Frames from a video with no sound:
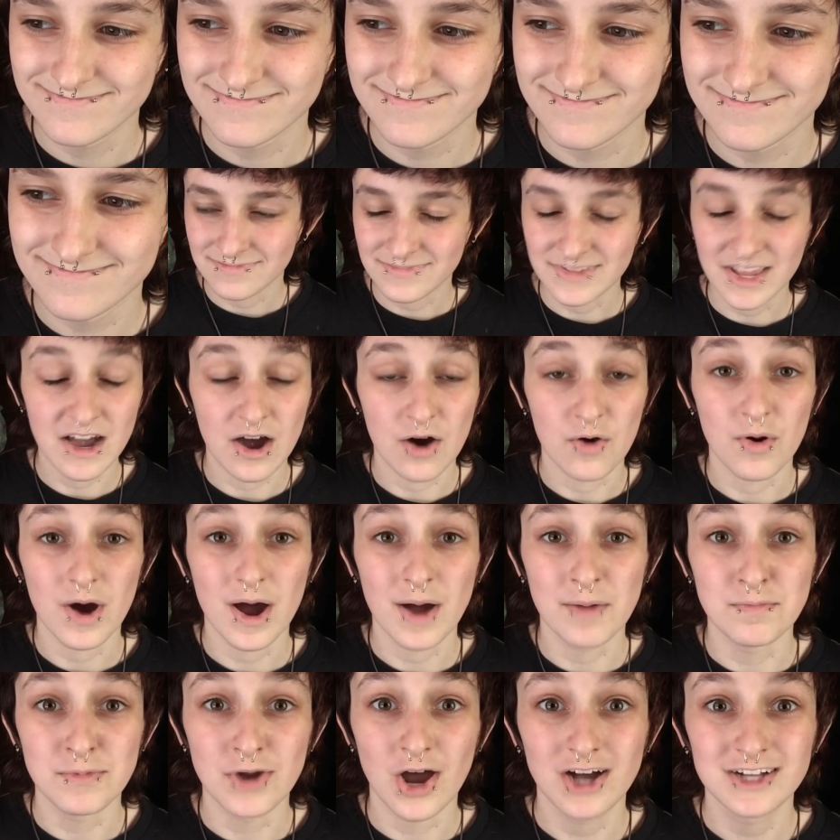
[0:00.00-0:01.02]
Now, I'm
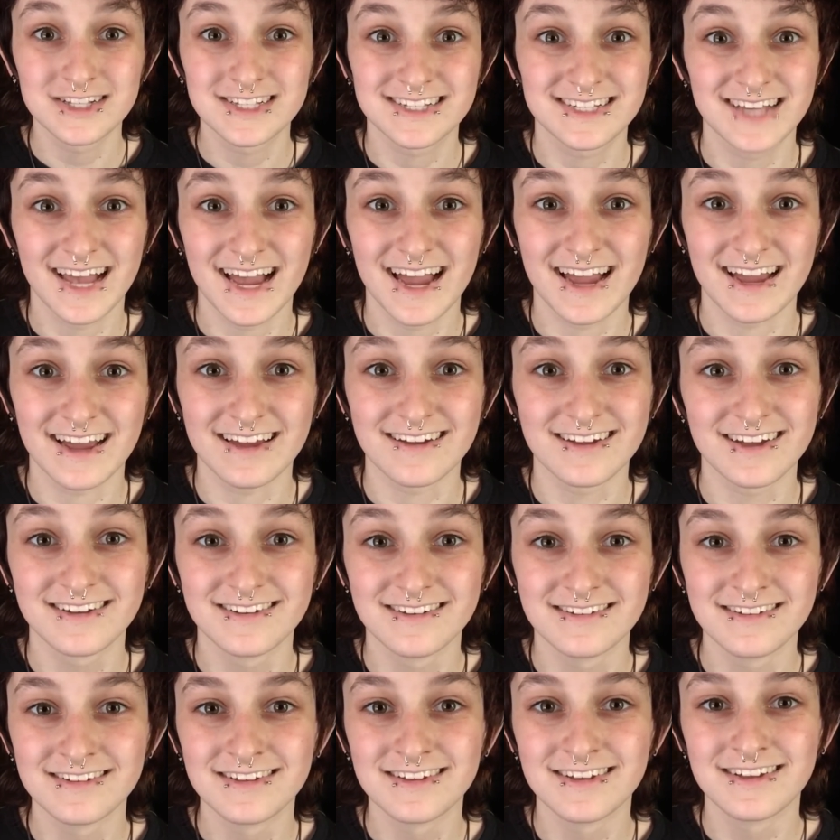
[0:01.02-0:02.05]
not saying
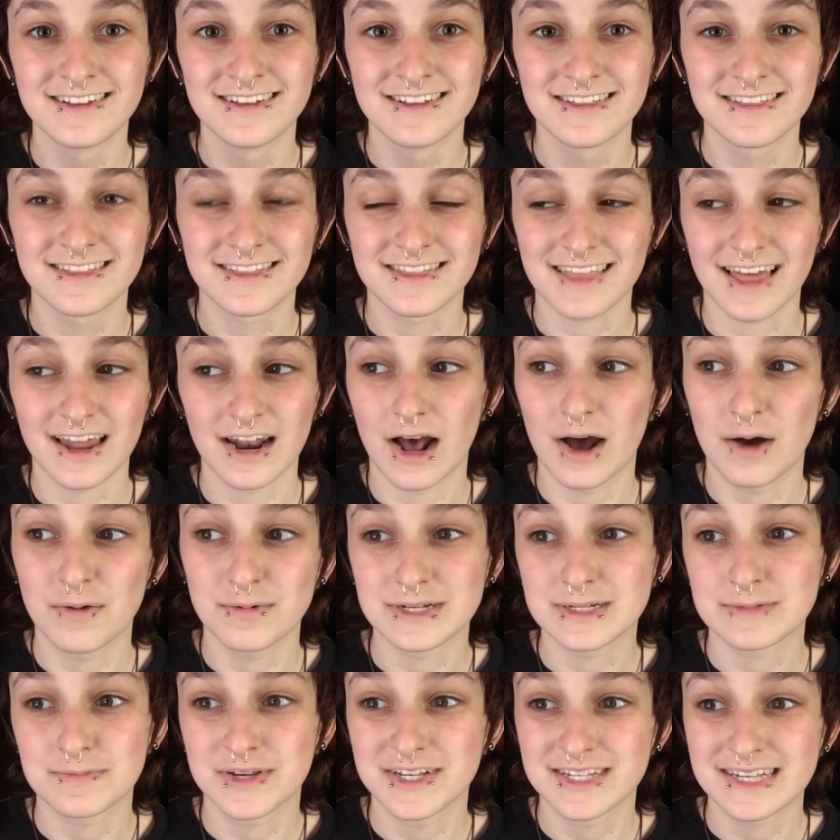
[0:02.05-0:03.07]
that I was
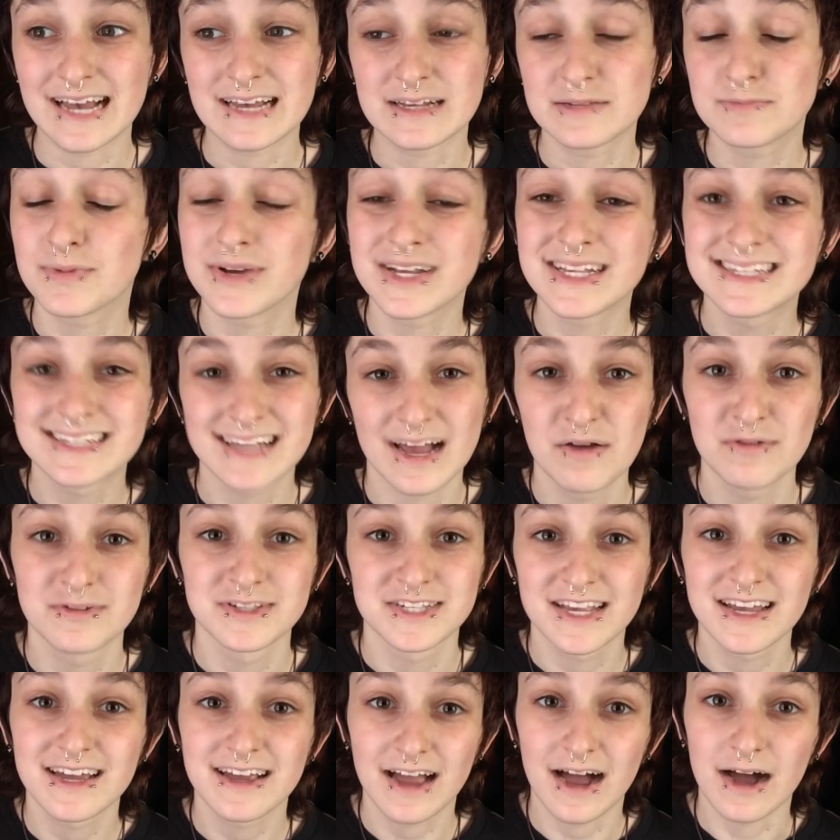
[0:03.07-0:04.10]
possessed, but it sounds
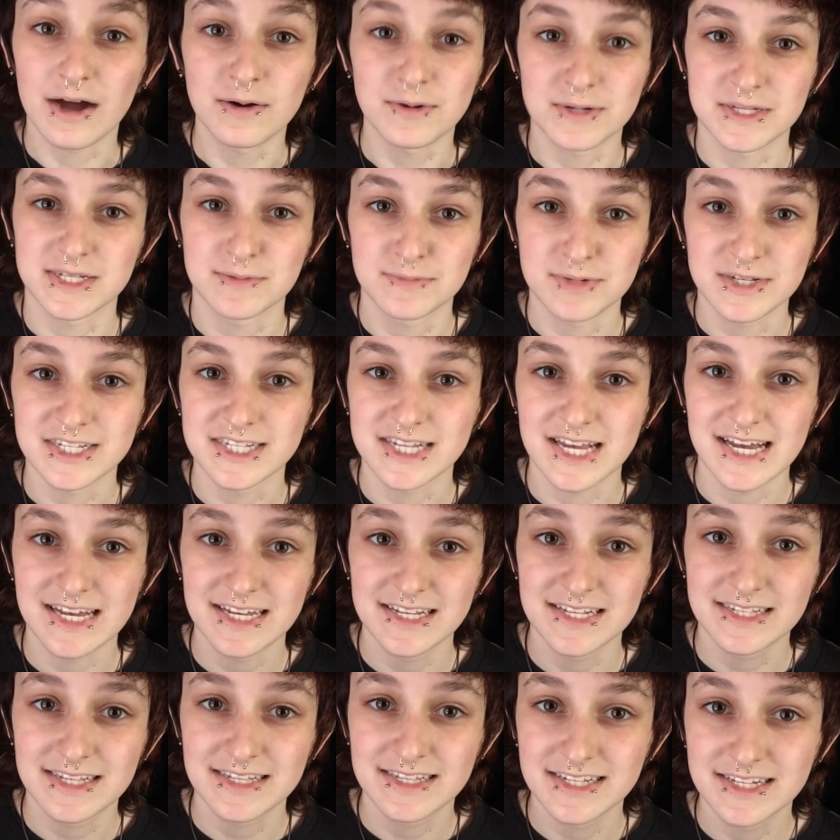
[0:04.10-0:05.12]
like I was
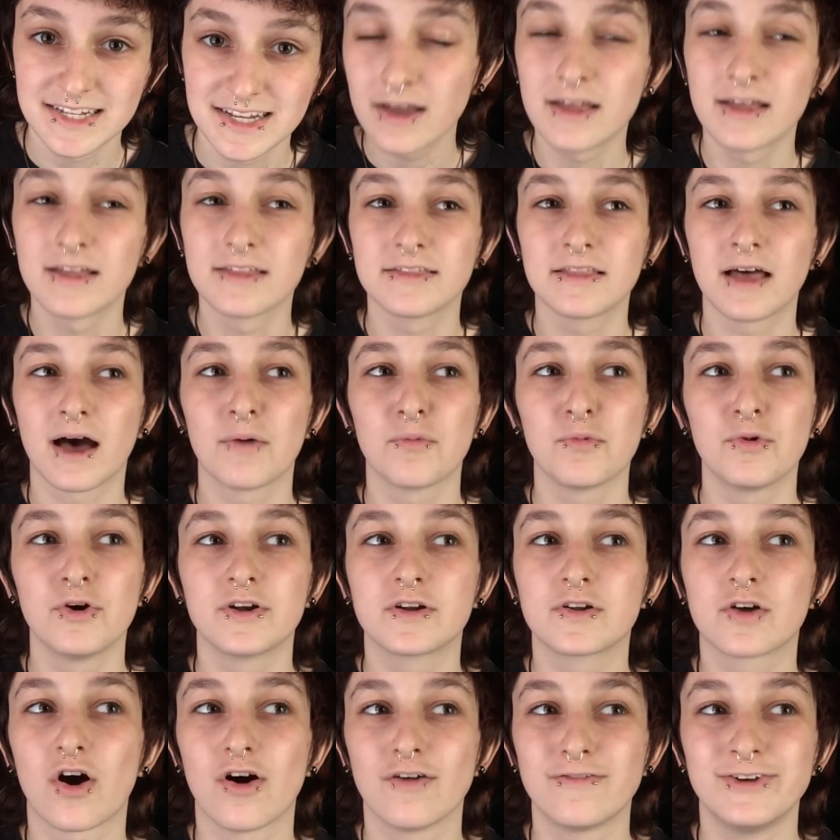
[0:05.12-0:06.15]
possessed. That one
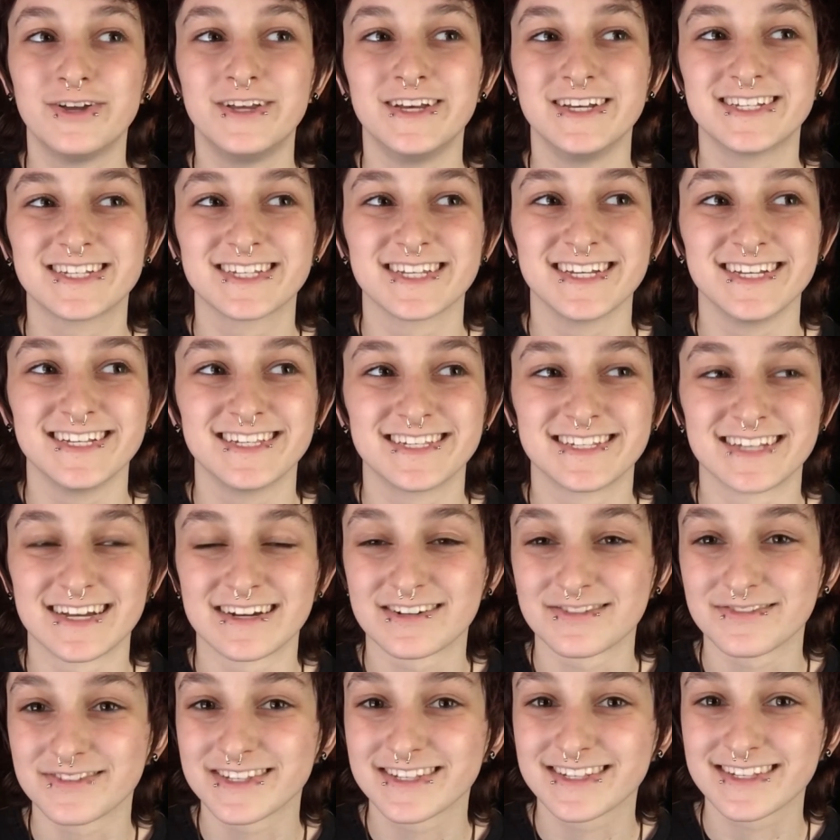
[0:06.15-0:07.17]
obviously
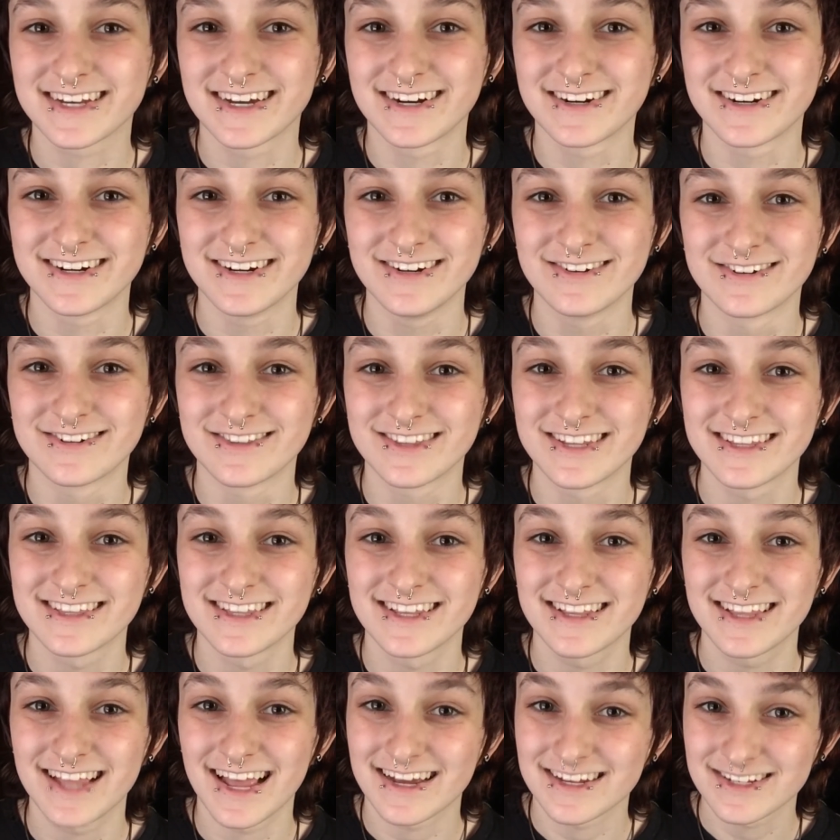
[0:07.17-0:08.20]
sounds scarier than the
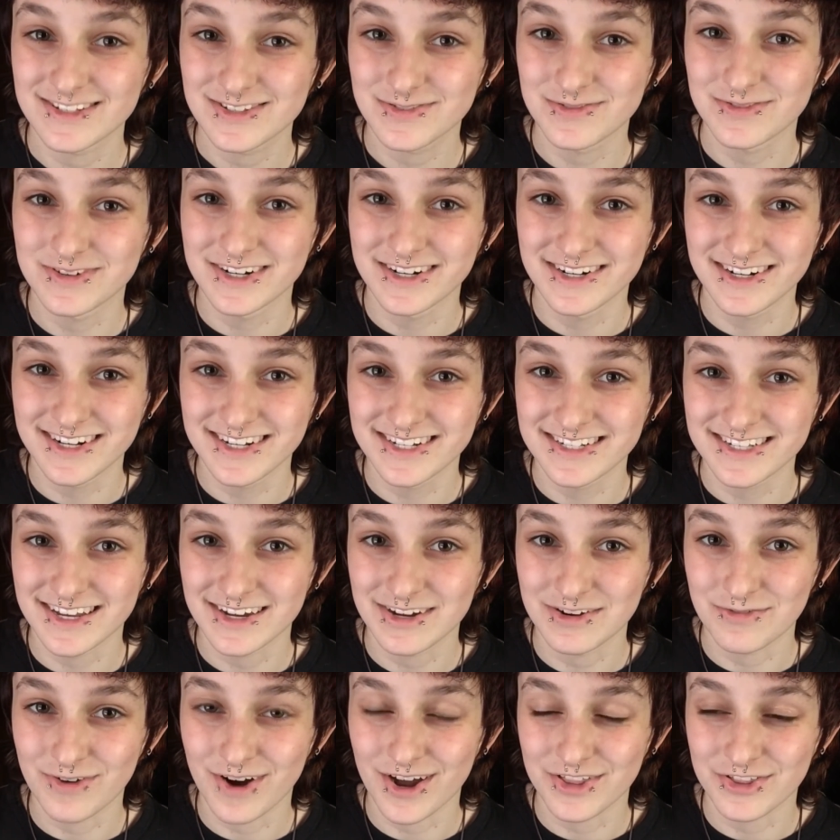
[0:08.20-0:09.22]
last one, because I'd
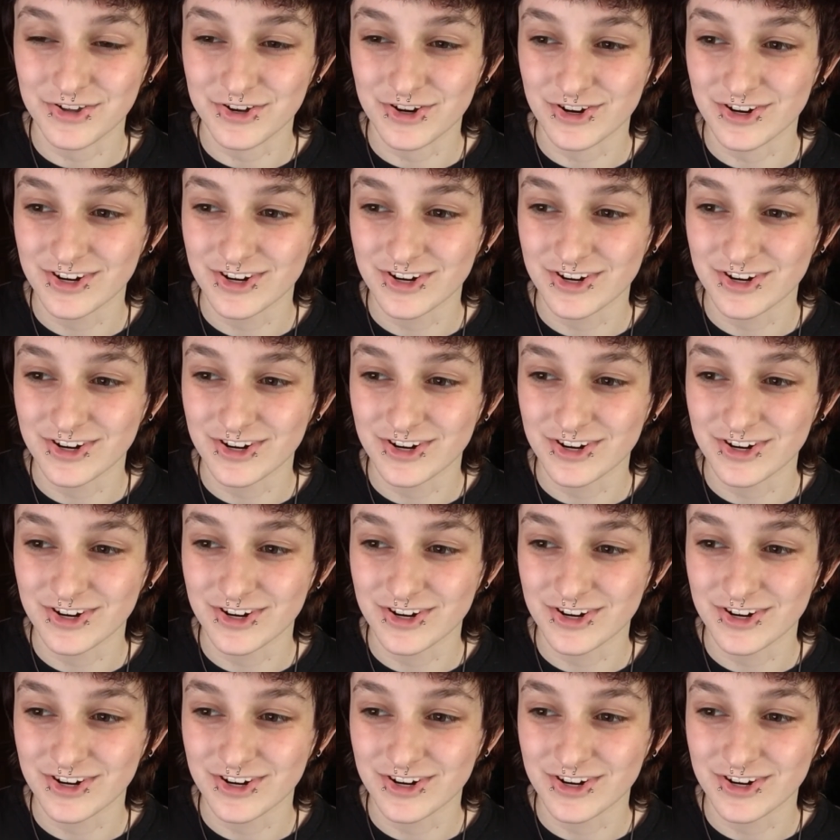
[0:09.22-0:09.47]
rather